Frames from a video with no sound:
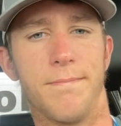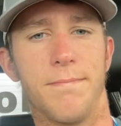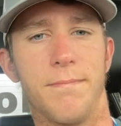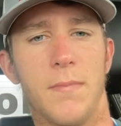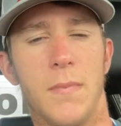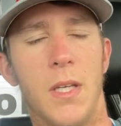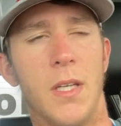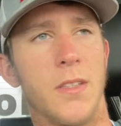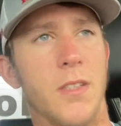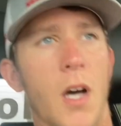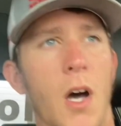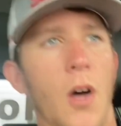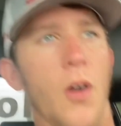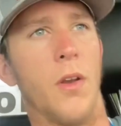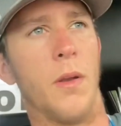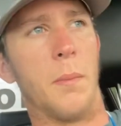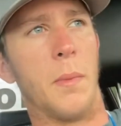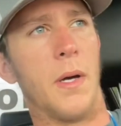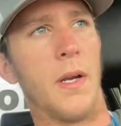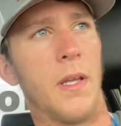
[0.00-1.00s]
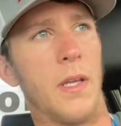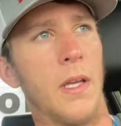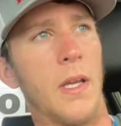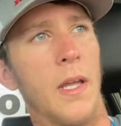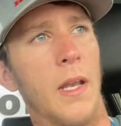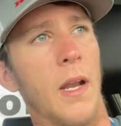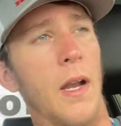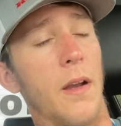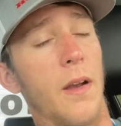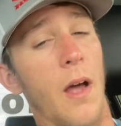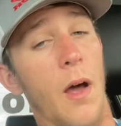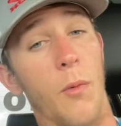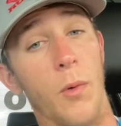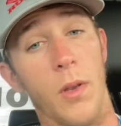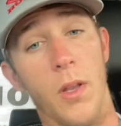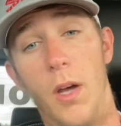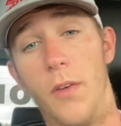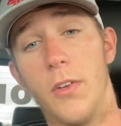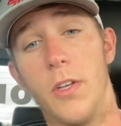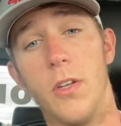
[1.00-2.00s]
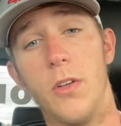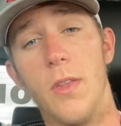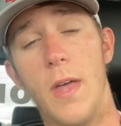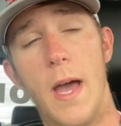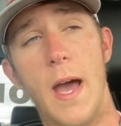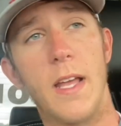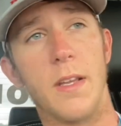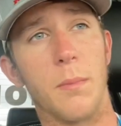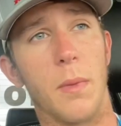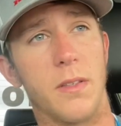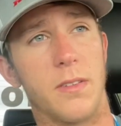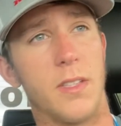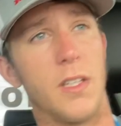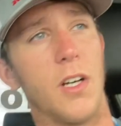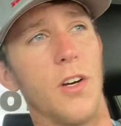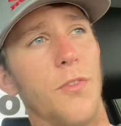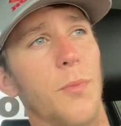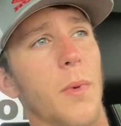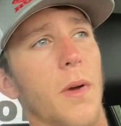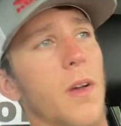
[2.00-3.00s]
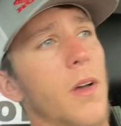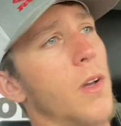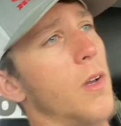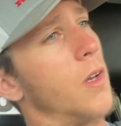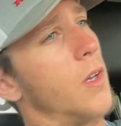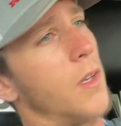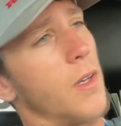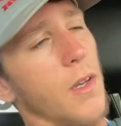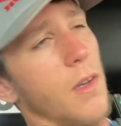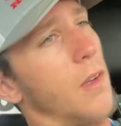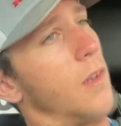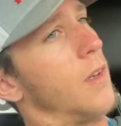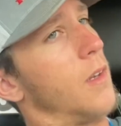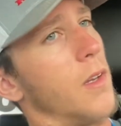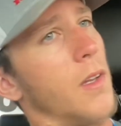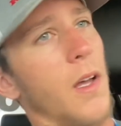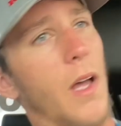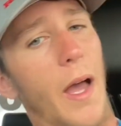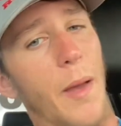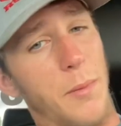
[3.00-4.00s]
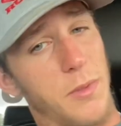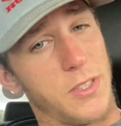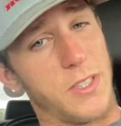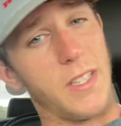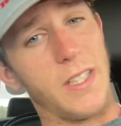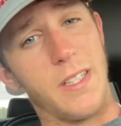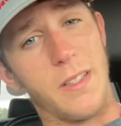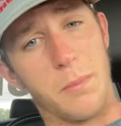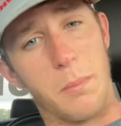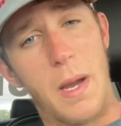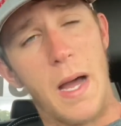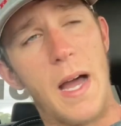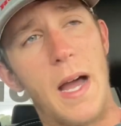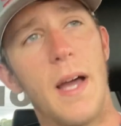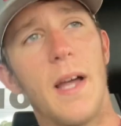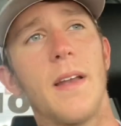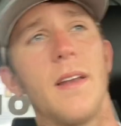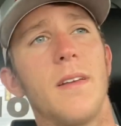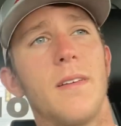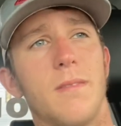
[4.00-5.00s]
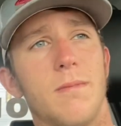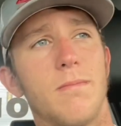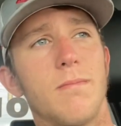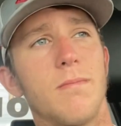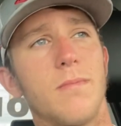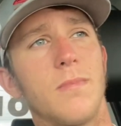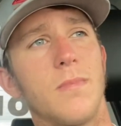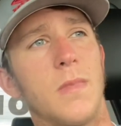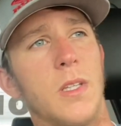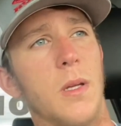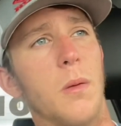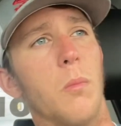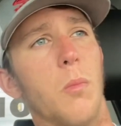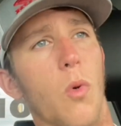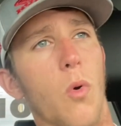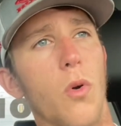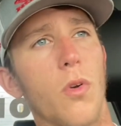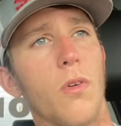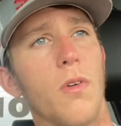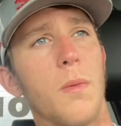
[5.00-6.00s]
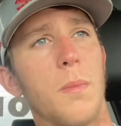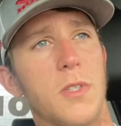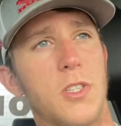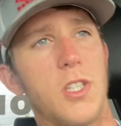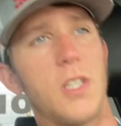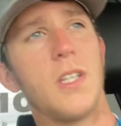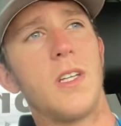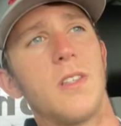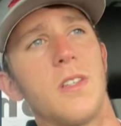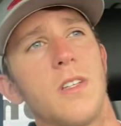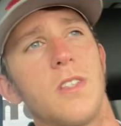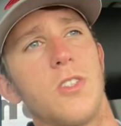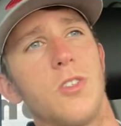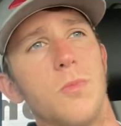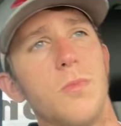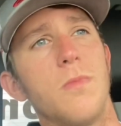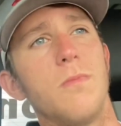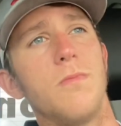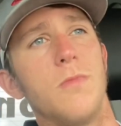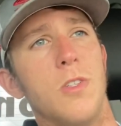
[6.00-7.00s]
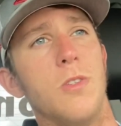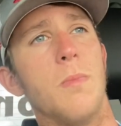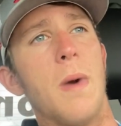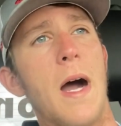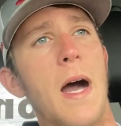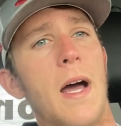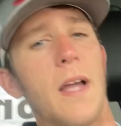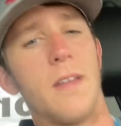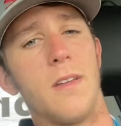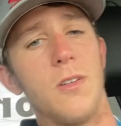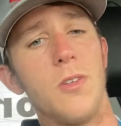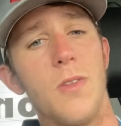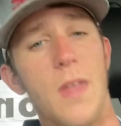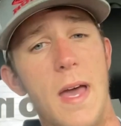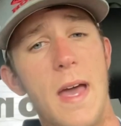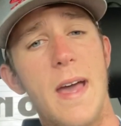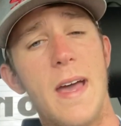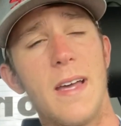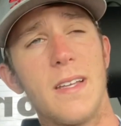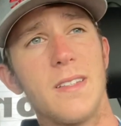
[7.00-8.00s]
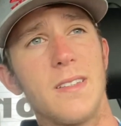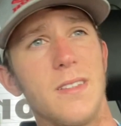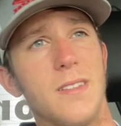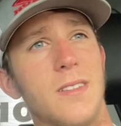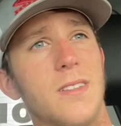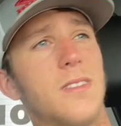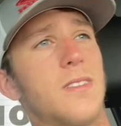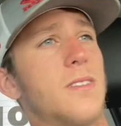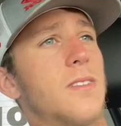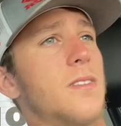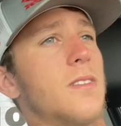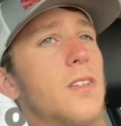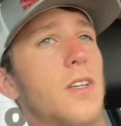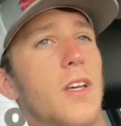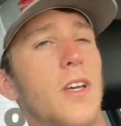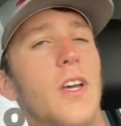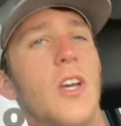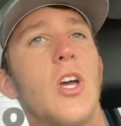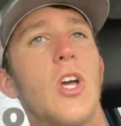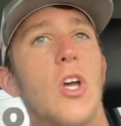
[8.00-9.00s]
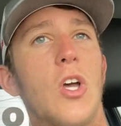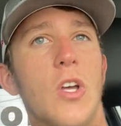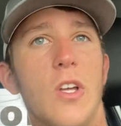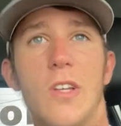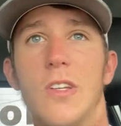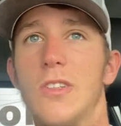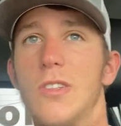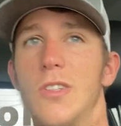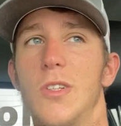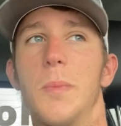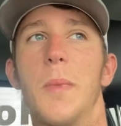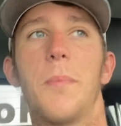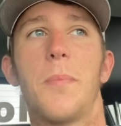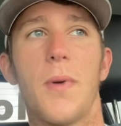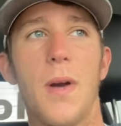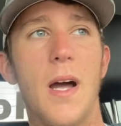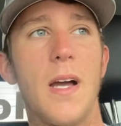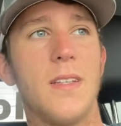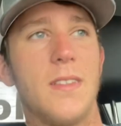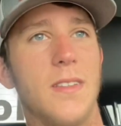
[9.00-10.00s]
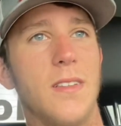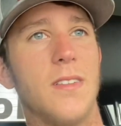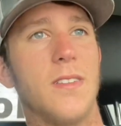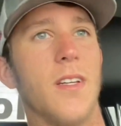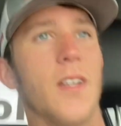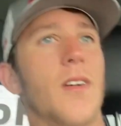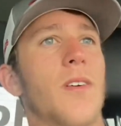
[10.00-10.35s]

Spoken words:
it's all in money, and I would love to do the hats myself, but the machine buying, the embroidery machine that you buy to do the hats is a little bit pricey. So